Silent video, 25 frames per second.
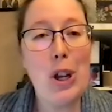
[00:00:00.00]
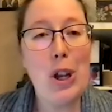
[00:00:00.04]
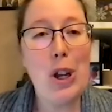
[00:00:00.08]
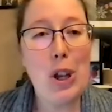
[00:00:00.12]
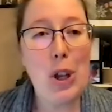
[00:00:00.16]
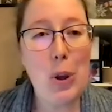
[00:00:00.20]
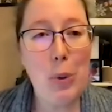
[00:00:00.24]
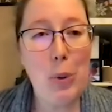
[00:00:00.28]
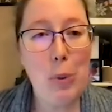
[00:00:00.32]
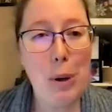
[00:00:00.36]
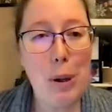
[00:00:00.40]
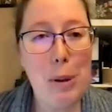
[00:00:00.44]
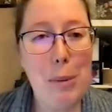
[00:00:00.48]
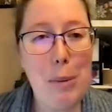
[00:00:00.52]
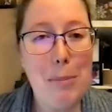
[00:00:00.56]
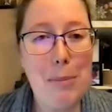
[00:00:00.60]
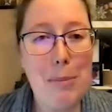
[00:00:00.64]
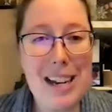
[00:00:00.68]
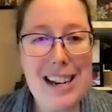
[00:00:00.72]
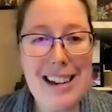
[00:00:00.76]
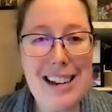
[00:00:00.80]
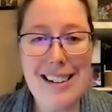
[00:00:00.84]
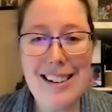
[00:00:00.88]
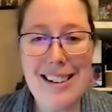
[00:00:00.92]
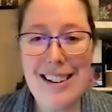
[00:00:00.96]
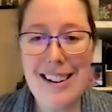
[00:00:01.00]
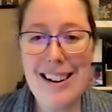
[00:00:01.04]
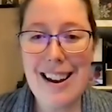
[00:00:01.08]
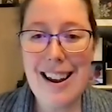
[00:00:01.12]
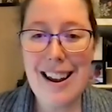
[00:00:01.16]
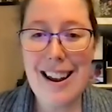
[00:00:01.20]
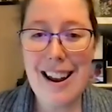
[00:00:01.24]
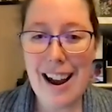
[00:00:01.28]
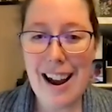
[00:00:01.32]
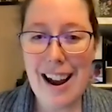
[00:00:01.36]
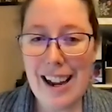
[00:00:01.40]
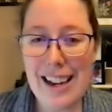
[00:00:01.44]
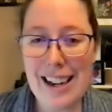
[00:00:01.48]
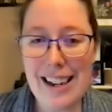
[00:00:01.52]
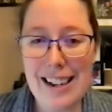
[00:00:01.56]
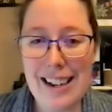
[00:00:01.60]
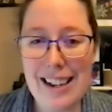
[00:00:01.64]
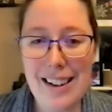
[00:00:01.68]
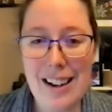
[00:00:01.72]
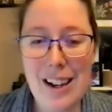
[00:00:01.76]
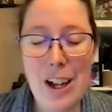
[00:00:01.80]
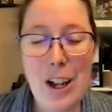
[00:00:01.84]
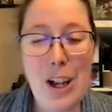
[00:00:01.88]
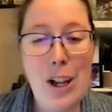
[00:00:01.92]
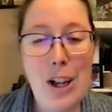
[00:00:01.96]
you will meet
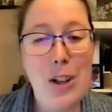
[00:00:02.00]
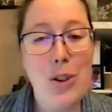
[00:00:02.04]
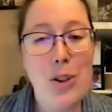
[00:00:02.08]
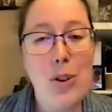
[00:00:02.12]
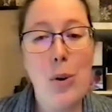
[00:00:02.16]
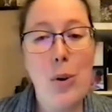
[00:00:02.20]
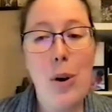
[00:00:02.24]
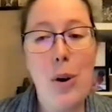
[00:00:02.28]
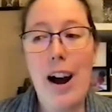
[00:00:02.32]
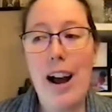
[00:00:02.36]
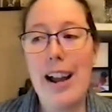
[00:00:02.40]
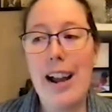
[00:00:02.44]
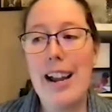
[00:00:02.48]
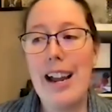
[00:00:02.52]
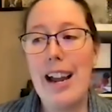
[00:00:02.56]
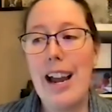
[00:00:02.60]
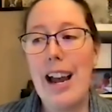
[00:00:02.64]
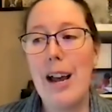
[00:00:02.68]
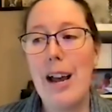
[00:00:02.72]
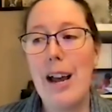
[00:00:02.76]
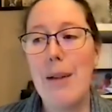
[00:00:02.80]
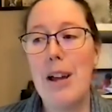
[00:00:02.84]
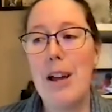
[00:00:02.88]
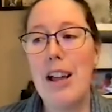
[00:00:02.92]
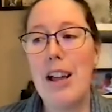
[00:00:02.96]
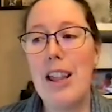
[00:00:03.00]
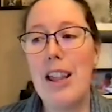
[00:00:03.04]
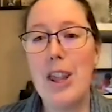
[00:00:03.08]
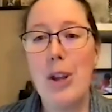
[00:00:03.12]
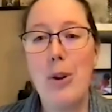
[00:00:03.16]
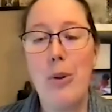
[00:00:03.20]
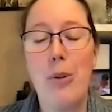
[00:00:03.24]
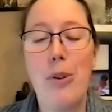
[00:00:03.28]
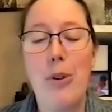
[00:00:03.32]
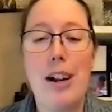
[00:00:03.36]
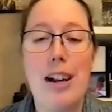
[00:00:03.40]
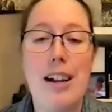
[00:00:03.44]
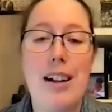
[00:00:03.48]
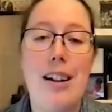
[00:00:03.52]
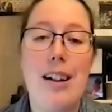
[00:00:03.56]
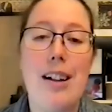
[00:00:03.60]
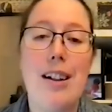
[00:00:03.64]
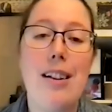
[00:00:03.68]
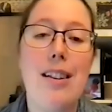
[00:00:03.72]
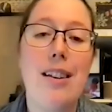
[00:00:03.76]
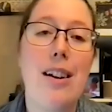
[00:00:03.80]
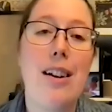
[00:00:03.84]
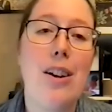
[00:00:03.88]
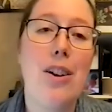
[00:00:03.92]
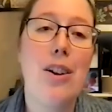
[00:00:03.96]
tonight. So I am
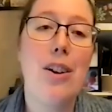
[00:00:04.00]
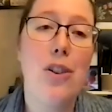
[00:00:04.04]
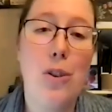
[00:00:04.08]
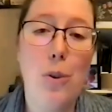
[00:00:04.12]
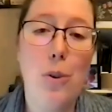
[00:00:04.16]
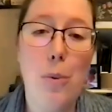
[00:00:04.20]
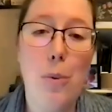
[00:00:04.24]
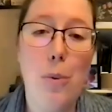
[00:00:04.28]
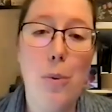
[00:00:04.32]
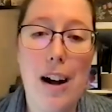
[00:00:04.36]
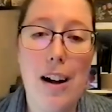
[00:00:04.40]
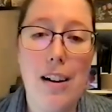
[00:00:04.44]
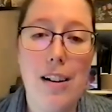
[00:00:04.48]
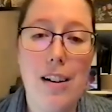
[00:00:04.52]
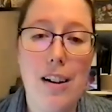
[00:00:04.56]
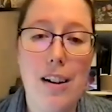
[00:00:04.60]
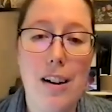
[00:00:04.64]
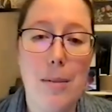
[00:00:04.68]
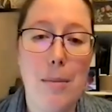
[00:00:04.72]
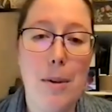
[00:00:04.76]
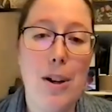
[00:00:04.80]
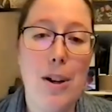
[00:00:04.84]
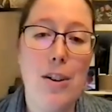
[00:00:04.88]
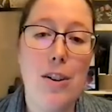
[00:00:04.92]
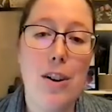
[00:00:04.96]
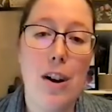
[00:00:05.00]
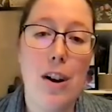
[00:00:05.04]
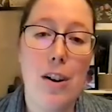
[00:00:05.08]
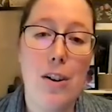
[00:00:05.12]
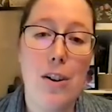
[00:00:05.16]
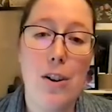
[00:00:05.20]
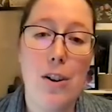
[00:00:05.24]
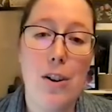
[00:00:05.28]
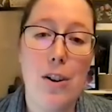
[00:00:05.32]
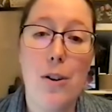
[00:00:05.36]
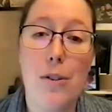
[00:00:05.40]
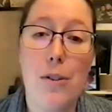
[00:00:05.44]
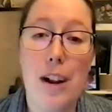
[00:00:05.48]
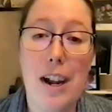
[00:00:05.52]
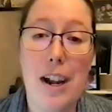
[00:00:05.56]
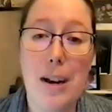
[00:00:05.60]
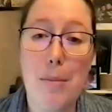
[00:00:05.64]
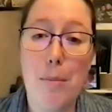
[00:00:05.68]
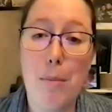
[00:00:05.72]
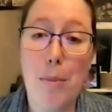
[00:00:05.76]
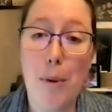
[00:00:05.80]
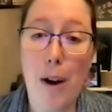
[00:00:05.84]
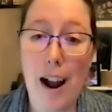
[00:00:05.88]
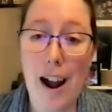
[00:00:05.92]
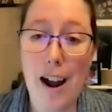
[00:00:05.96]
thrilled to welcome Dr.
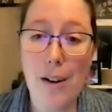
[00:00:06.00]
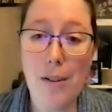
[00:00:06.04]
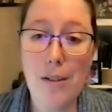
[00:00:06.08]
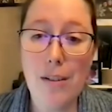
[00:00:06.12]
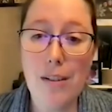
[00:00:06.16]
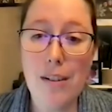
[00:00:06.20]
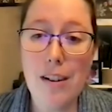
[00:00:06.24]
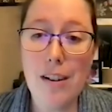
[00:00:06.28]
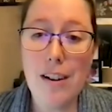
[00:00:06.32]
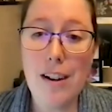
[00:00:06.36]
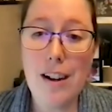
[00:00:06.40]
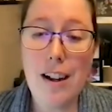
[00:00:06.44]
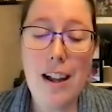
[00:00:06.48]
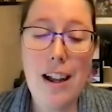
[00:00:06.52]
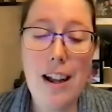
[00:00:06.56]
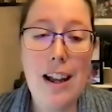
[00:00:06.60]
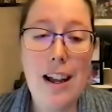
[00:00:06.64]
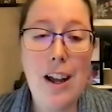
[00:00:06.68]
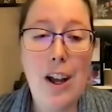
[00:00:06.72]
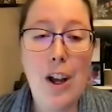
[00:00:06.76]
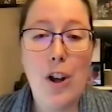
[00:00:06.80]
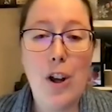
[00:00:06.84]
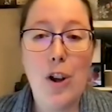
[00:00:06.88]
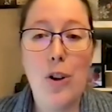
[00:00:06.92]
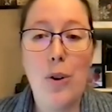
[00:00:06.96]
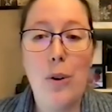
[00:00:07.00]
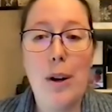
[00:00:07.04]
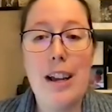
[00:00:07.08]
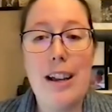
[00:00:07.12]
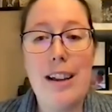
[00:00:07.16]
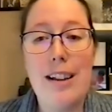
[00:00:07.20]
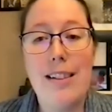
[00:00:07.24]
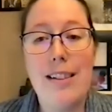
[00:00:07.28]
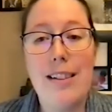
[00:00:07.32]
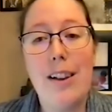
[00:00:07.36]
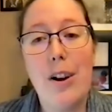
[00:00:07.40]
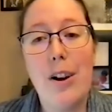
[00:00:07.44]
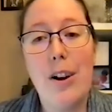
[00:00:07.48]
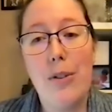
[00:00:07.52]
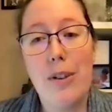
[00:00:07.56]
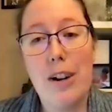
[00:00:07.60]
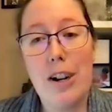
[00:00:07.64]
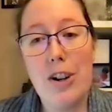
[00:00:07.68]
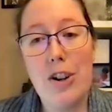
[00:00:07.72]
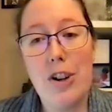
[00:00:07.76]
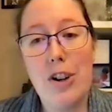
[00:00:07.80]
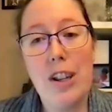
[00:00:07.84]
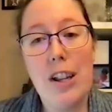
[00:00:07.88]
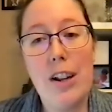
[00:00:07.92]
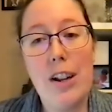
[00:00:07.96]
Orain Brown, who is
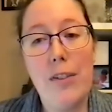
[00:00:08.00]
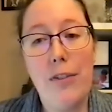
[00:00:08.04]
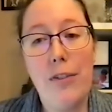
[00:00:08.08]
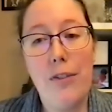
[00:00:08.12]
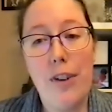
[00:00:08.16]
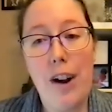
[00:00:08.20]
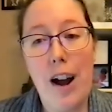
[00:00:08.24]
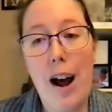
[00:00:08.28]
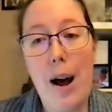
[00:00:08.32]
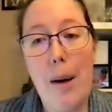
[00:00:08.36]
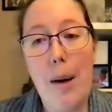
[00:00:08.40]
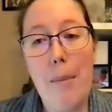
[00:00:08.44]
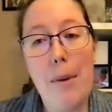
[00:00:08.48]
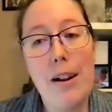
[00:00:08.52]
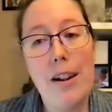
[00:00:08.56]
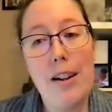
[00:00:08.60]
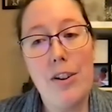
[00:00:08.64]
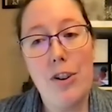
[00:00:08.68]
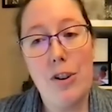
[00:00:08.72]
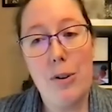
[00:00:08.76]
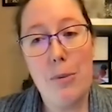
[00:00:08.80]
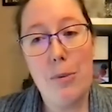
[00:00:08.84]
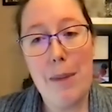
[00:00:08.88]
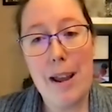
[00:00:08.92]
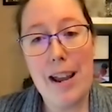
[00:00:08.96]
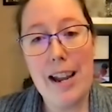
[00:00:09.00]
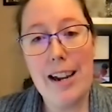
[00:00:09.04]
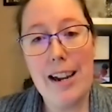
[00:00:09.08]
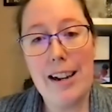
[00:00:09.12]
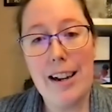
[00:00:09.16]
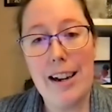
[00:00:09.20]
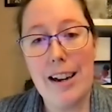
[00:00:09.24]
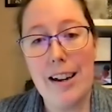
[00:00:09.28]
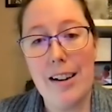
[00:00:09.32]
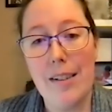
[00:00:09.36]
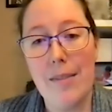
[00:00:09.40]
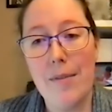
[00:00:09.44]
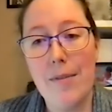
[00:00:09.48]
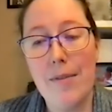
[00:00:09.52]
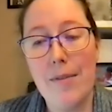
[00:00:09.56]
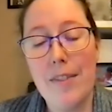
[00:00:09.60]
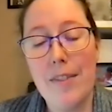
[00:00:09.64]
originally from Jamaica.